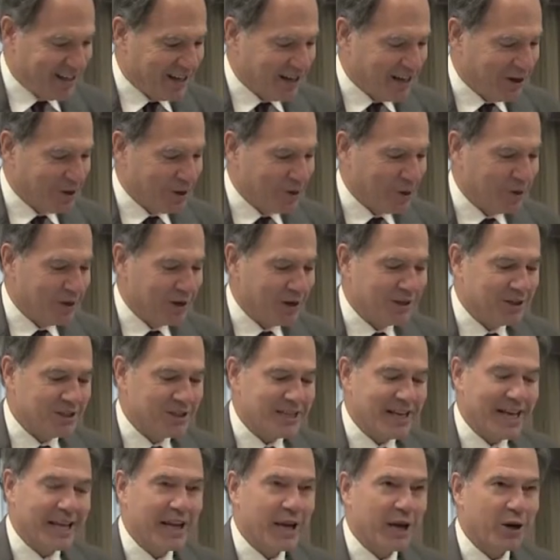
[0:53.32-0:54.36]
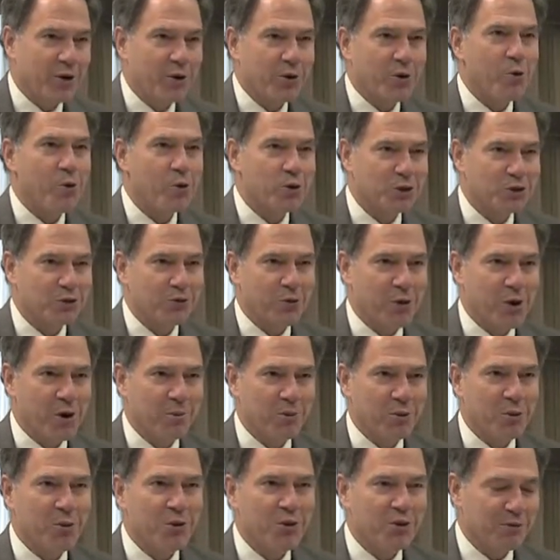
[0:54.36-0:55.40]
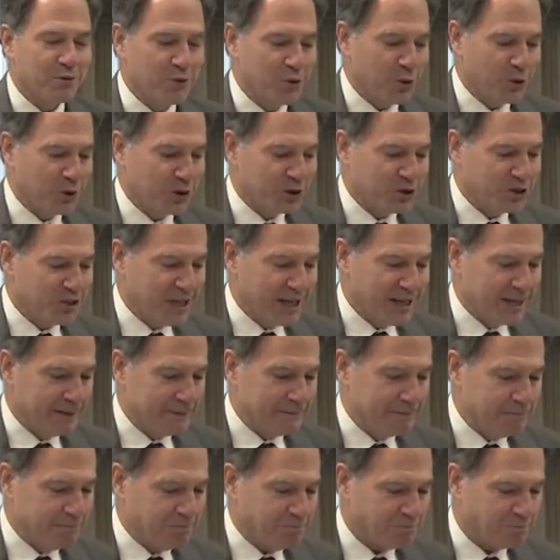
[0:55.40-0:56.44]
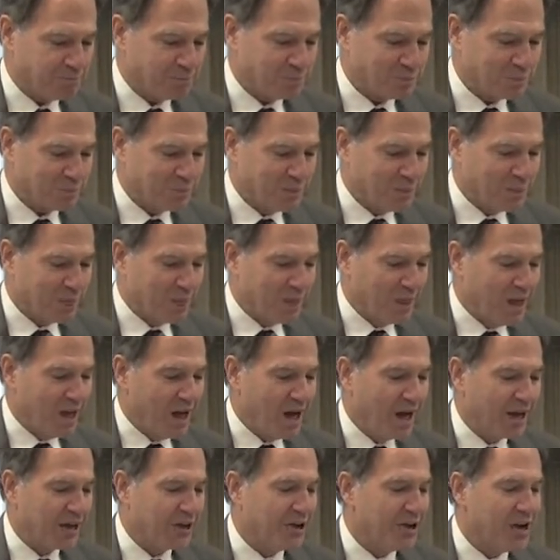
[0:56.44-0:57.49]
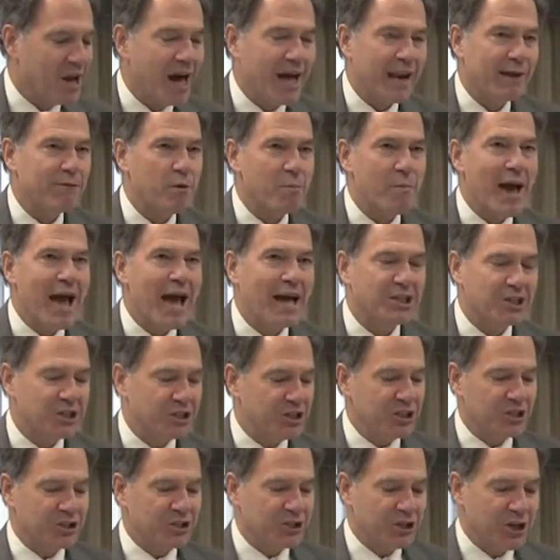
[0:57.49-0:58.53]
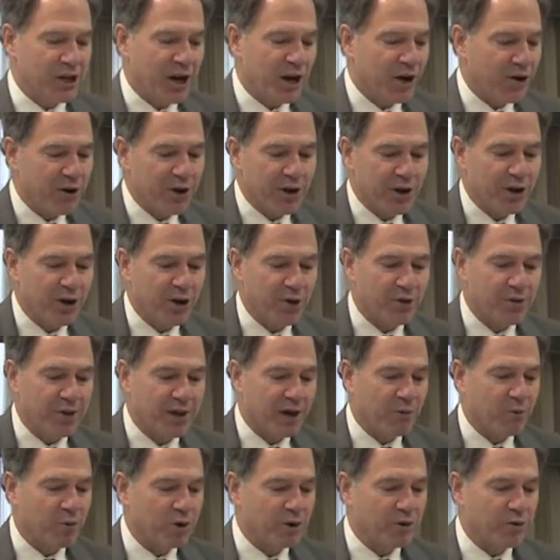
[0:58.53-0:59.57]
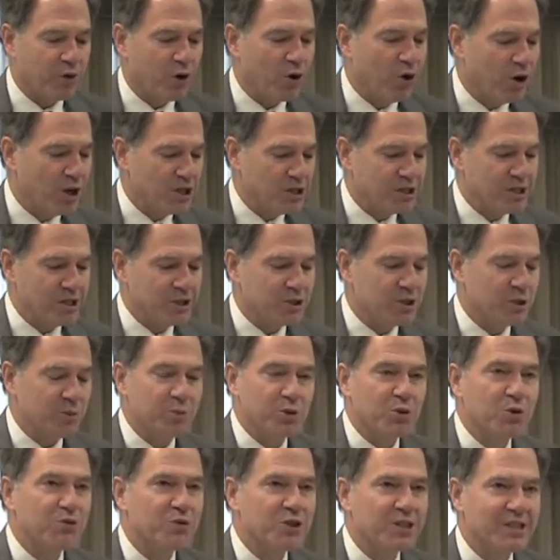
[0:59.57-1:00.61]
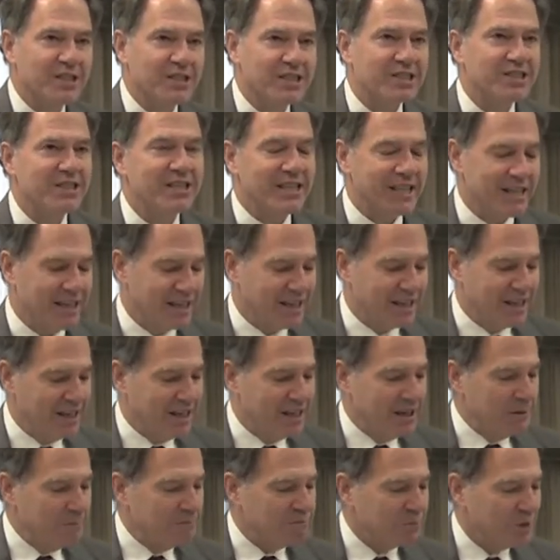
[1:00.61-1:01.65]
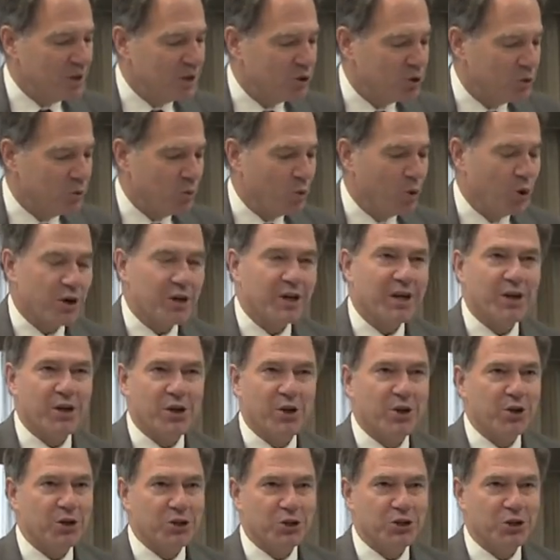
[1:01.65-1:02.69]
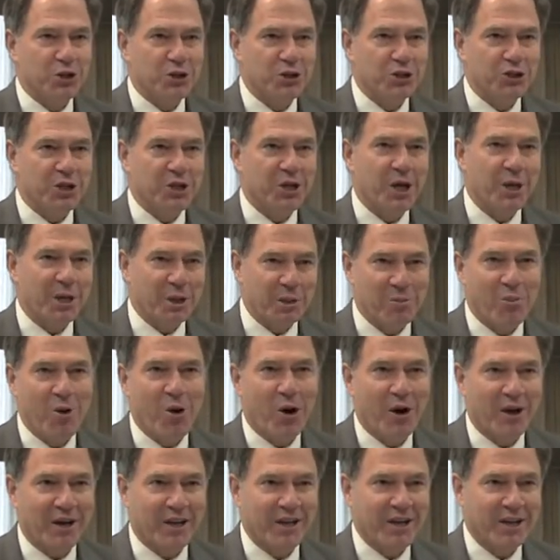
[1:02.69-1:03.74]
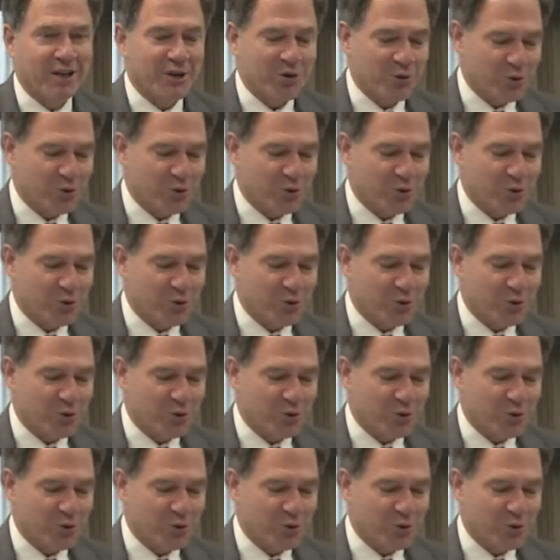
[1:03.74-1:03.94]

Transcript: uh, on a 10-acre horse farm north of Doylestown. I could not have imagined a scenario that would have caused us to move to the city to work and go to church at Hunting Park,